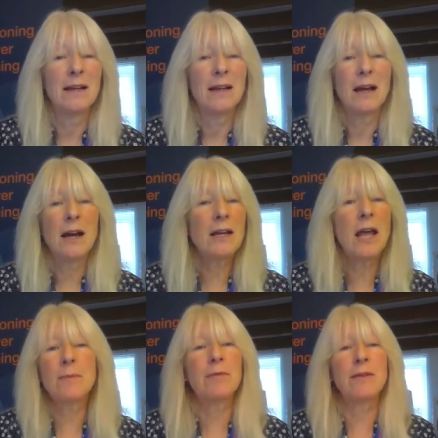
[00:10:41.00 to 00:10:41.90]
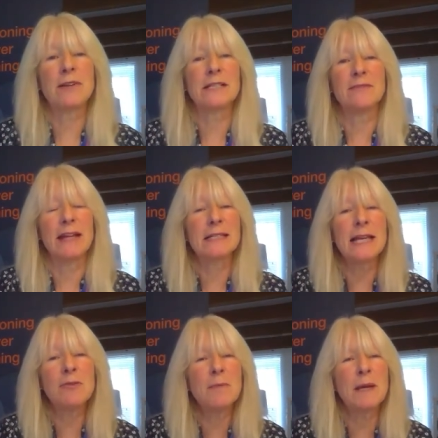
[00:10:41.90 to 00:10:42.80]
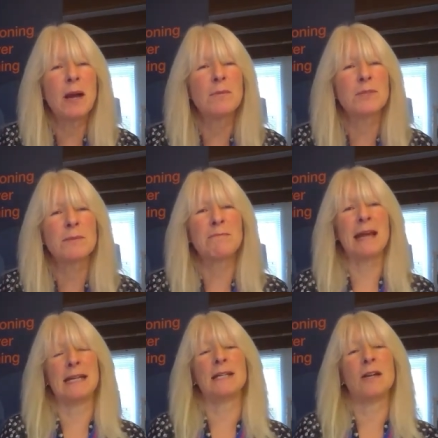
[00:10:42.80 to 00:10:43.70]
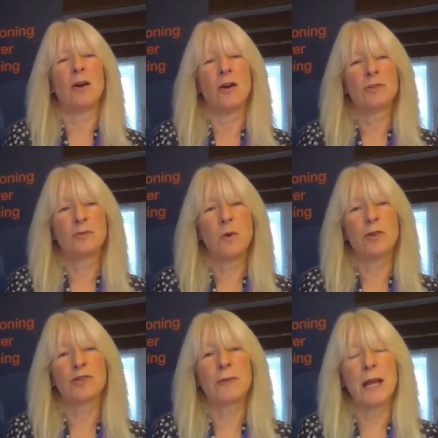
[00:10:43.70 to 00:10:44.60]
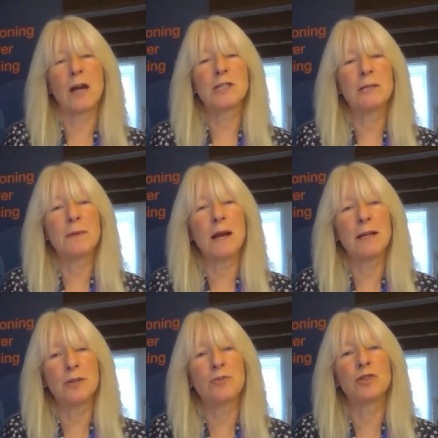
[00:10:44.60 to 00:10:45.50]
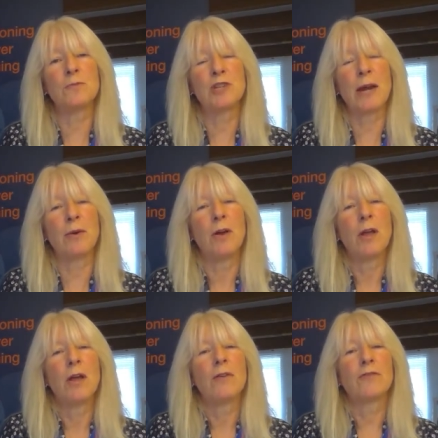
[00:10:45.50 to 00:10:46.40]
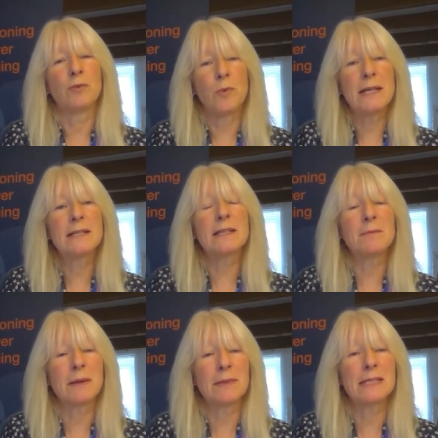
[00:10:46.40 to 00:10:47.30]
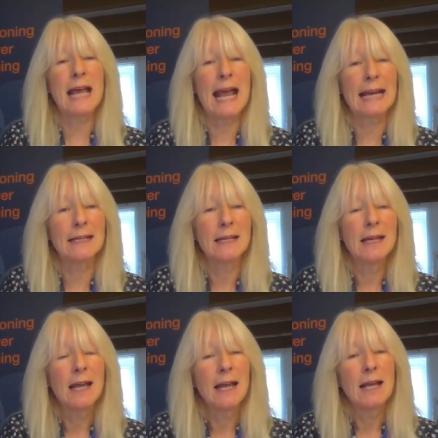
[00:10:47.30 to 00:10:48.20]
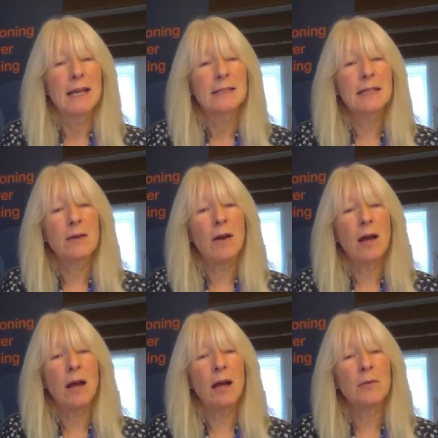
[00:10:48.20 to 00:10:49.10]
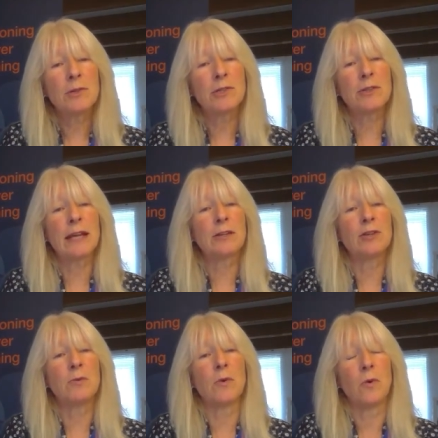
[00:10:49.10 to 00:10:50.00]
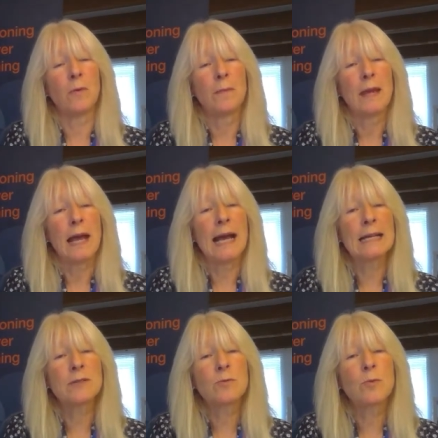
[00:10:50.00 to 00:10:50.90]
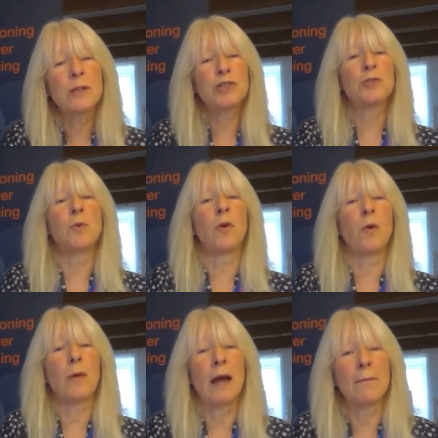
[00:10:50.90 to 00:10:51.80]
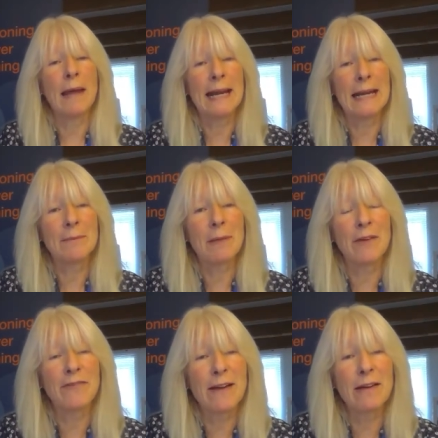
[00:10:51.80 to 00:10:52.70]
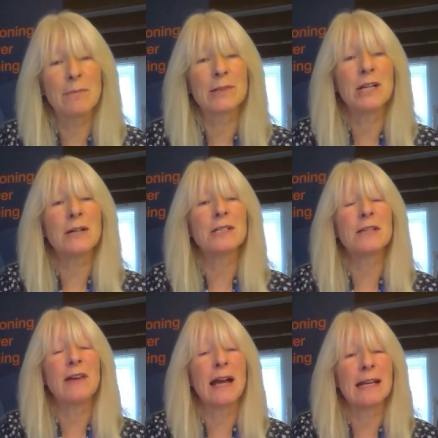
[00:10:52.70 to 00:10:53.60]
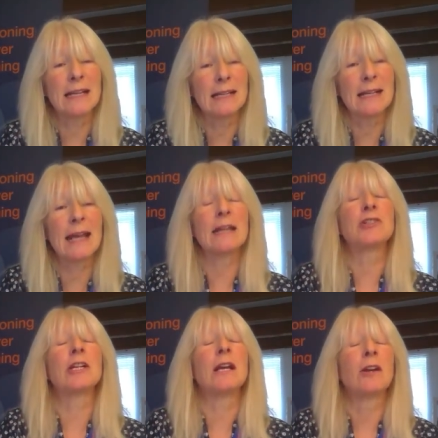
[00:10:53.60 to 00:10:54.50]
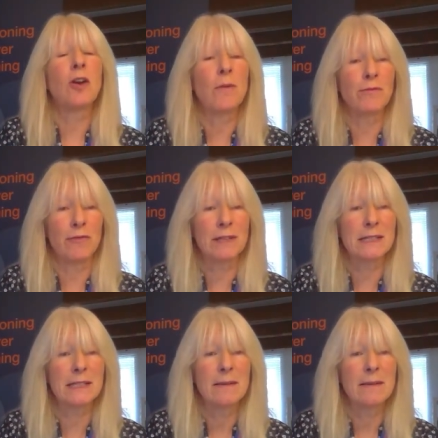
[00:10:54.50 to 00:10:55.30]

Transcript: Unlike previous events, it will be open to many to watch on the RTPI YouTube channel for the weeks and months ahead. So I want to thank you all and wish you all a very productive and engaging conference.